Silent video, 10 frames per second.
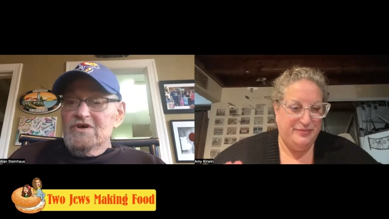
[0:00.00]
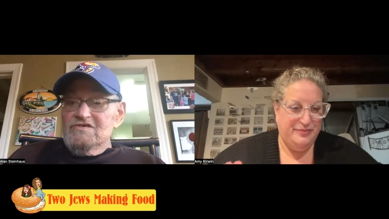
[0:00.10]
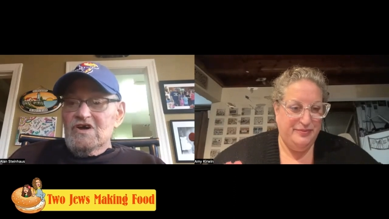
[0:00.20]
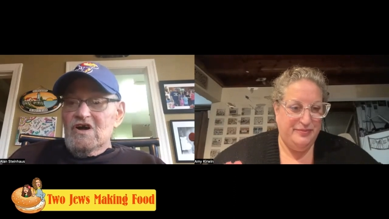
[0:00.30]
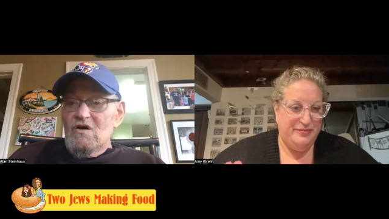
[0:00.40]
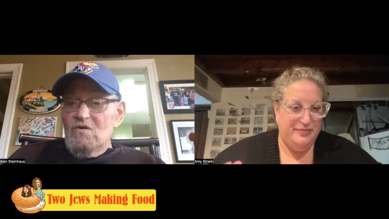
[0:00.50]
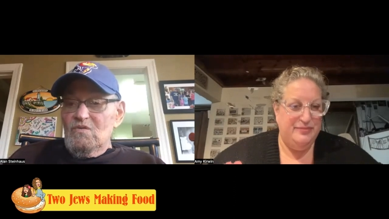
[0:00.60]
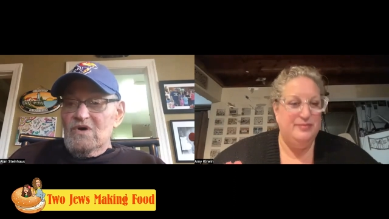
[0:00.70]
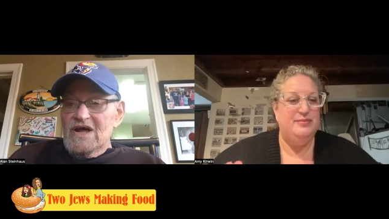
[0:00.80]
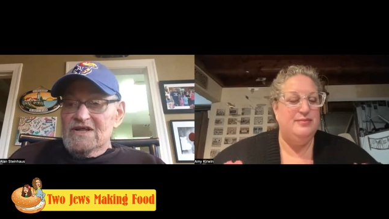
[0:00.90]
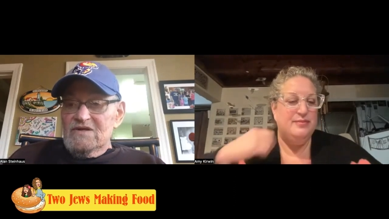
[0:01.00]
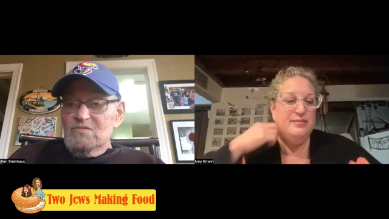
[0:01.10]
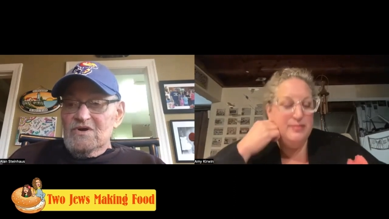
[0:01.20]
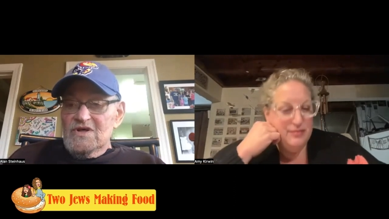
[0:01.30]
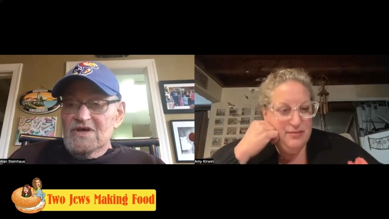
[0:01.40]
Speaker 1: weeks ago, when I
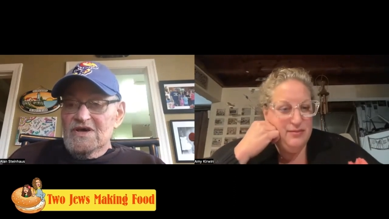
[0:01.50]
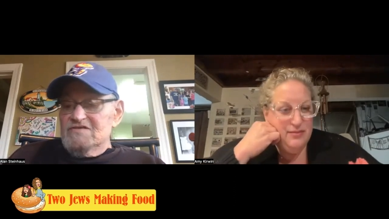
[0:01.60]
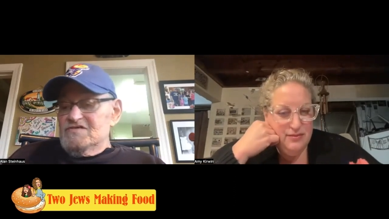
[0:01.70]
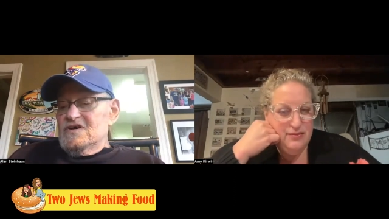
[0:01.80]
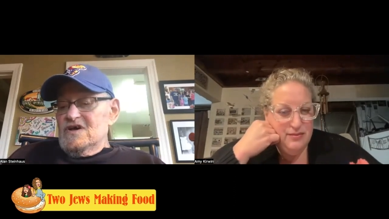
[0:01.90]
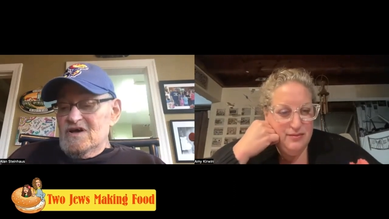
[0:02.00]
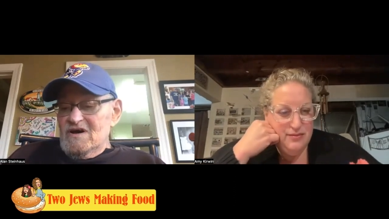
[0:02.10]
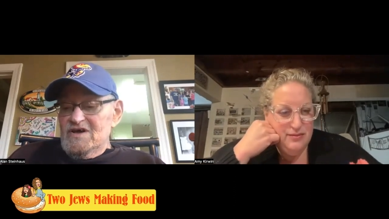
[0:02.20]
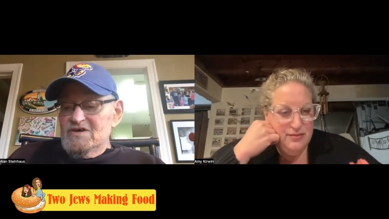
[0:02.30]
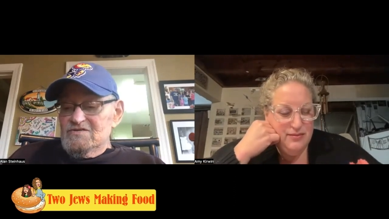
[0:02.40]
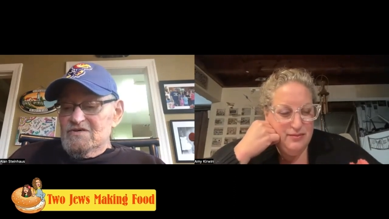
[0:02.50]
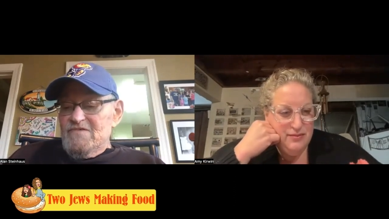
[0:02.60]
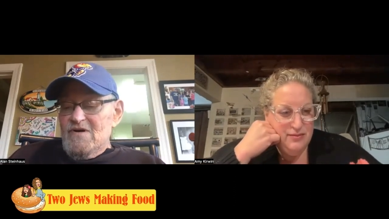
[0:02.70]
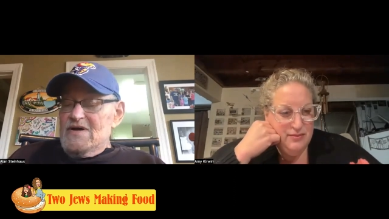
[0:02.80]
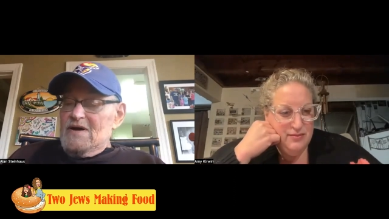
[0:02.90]
did one of these, I used a
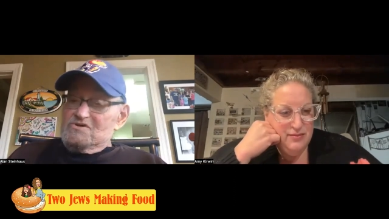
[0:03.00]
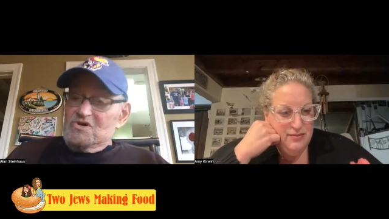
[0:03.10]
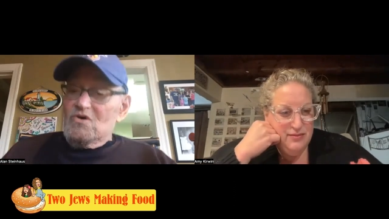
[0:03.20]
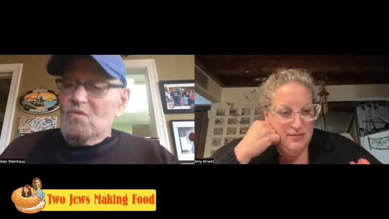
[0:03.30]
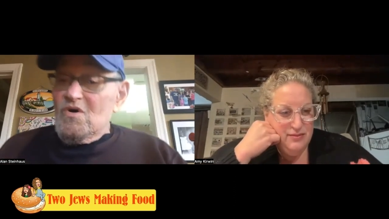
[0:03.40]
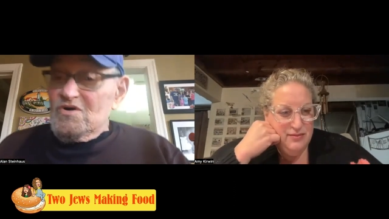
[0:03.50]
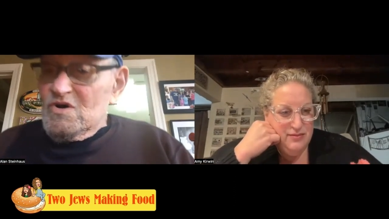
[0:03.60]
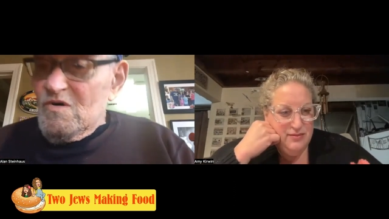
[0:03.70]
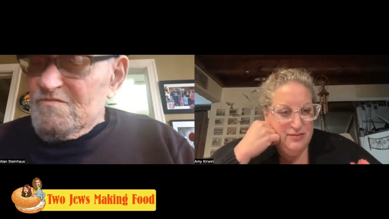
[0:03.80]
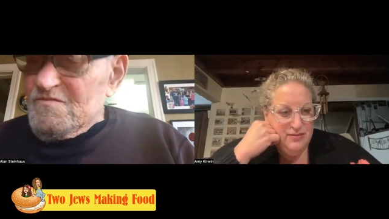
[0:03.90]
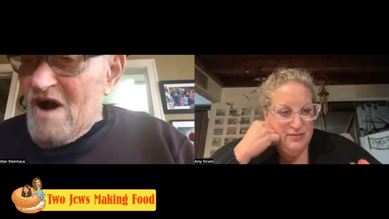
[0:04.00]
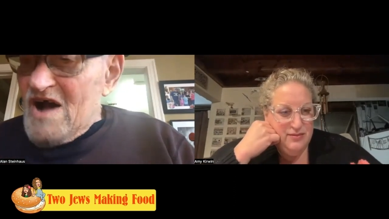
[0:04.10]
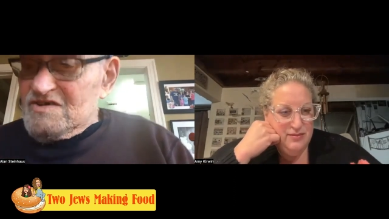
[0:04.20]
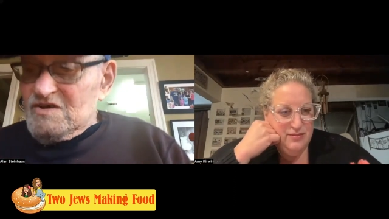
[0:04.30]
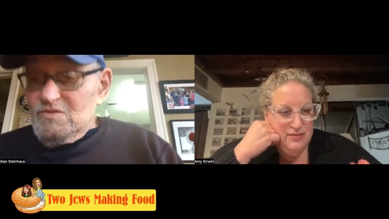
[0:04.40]
very obscure word called
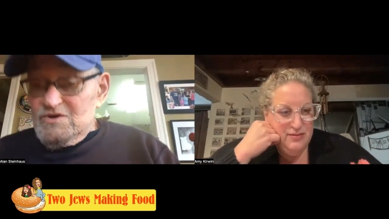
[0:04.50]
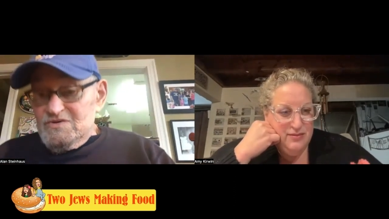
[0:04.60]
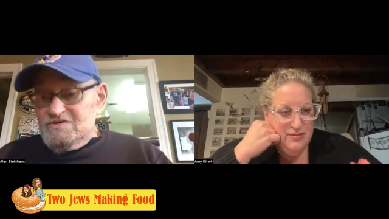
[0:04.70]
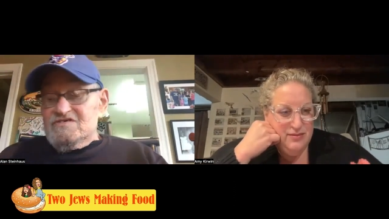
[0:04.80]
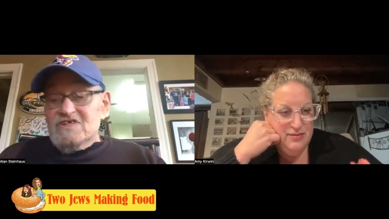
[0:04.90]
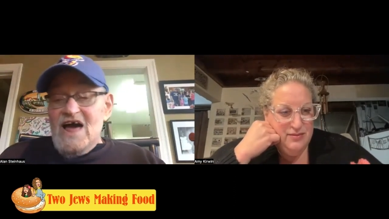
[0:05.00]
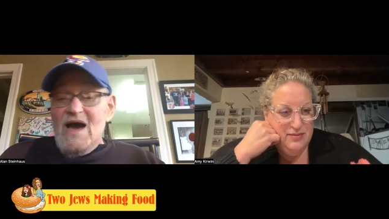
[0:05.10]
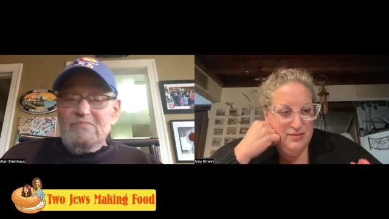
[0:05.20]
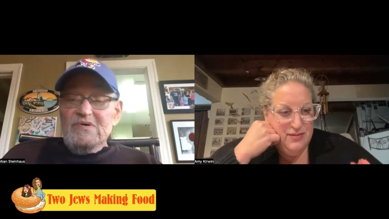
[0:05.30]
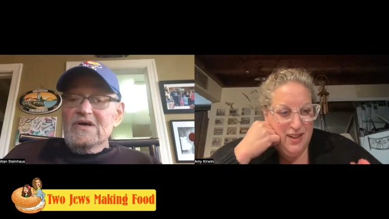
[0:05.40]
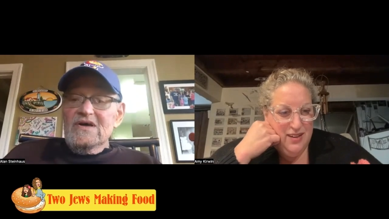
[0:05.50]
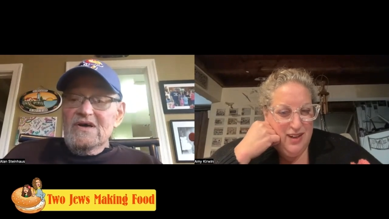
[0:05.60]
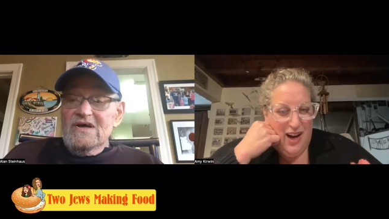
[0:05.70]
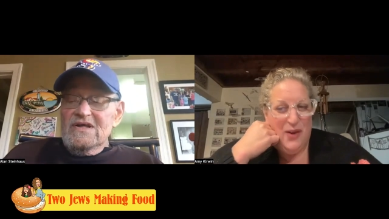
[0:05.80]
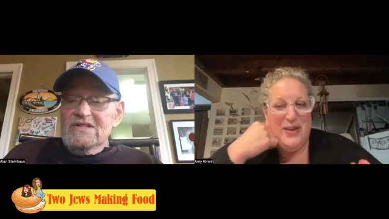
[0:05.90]
frask, which was a slap.
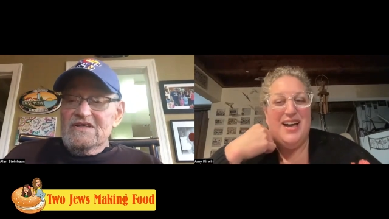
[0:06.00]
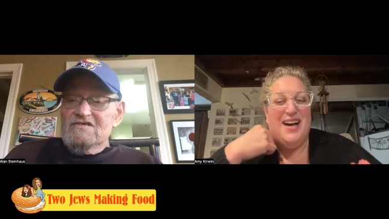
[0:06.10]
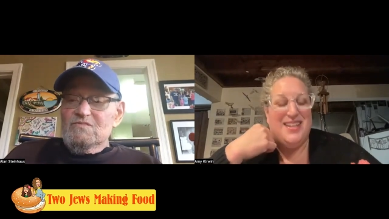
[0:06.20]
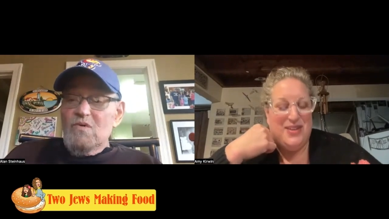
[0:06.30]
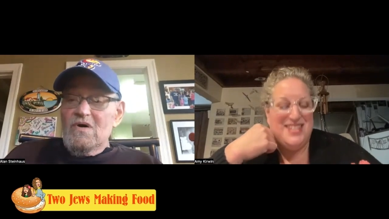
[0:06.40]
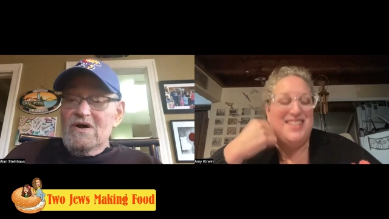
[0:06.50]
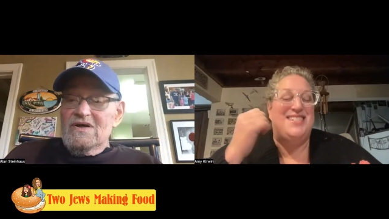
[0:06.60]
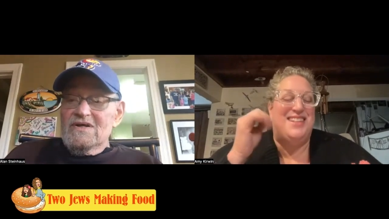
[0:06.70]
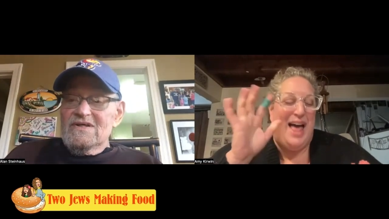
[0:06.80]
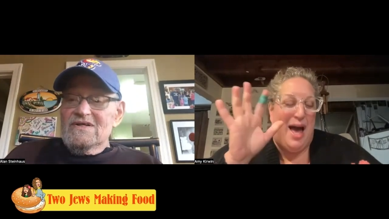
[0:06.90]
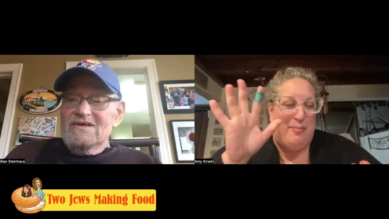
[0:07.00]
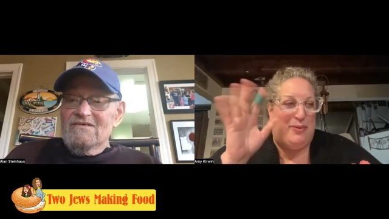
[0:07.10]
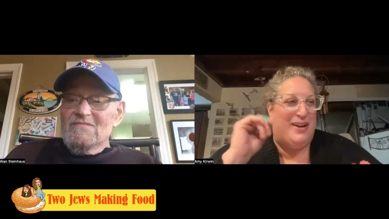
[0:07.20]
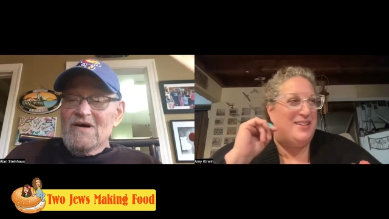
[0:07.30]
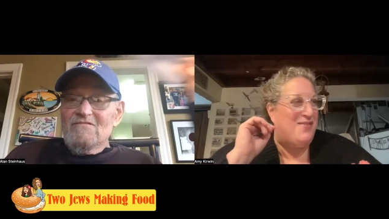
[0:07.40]
Speaker 2: Oh yeah, uh, yes, a slap.
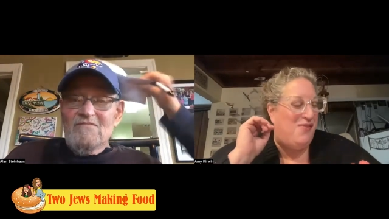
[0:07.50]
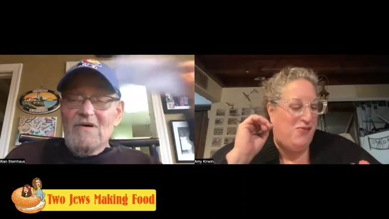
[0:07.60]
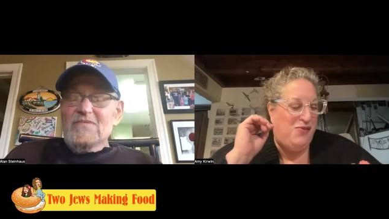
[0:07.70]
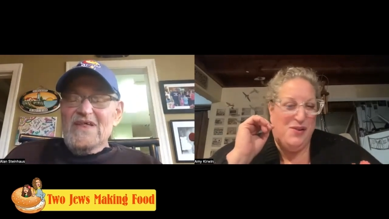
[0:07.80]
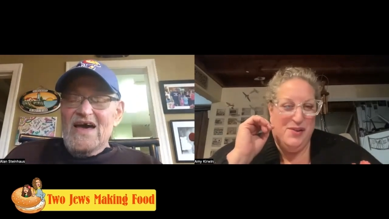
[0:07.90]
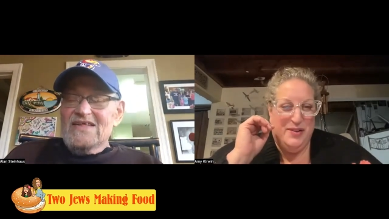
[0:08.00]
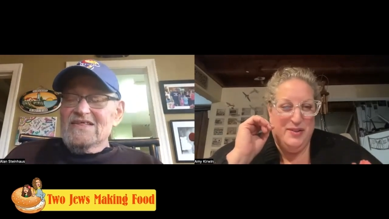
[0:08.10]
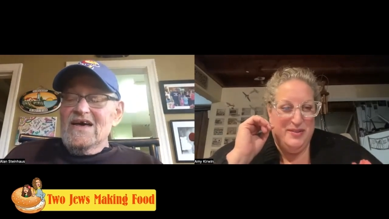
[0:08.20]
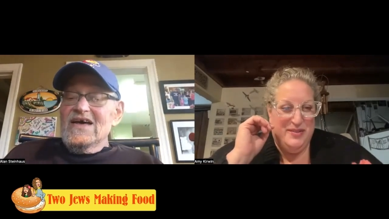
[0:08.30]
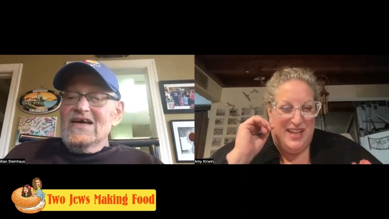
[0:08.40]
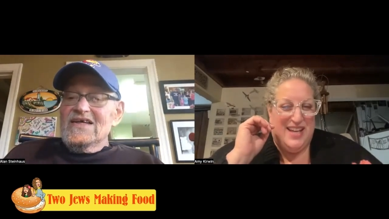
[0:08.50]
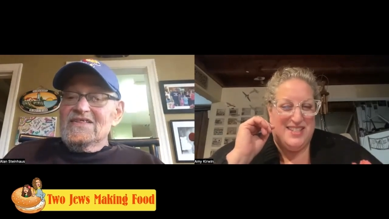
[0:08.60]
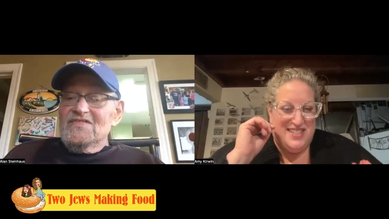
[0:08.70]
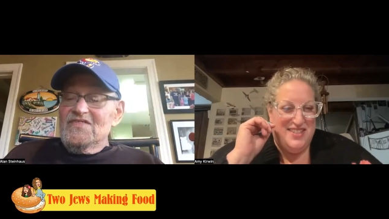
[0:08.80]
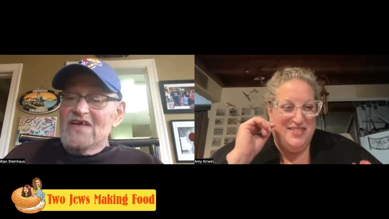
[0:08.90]
Speaker 1: Remember that?
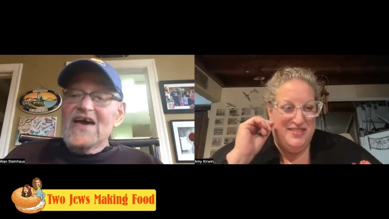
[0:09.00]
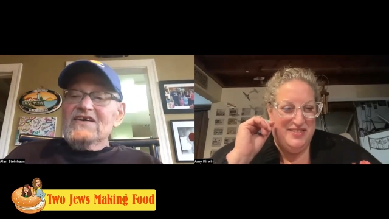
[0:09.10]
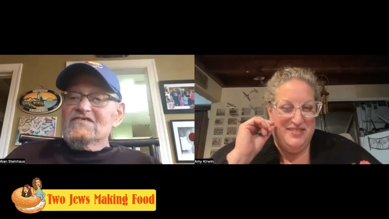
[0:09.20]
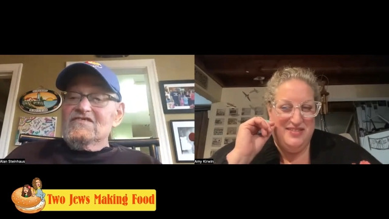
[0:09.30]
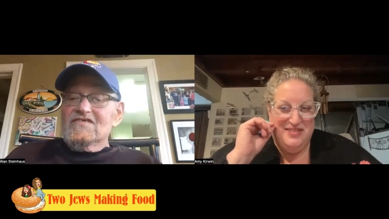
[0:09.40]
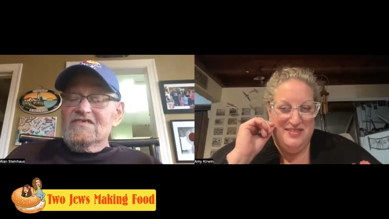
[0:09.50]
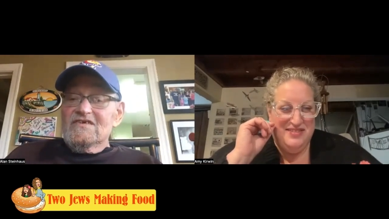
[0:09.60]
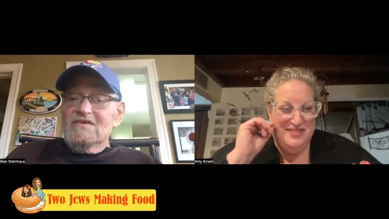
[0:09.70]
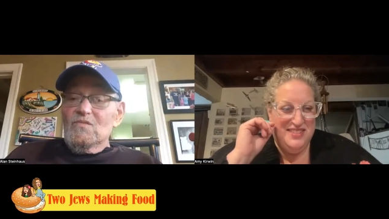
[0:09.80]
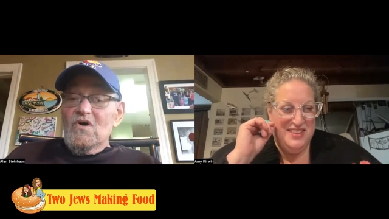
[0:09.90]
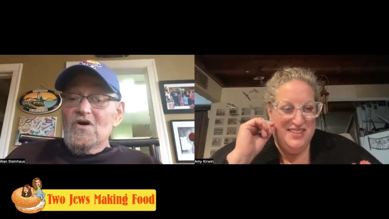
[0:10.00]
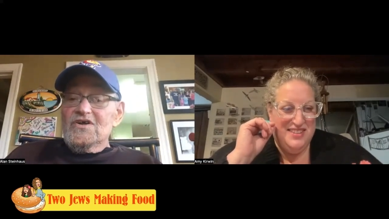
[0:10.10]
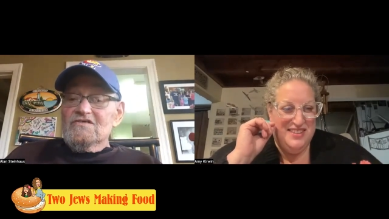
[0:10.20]
Yes. This word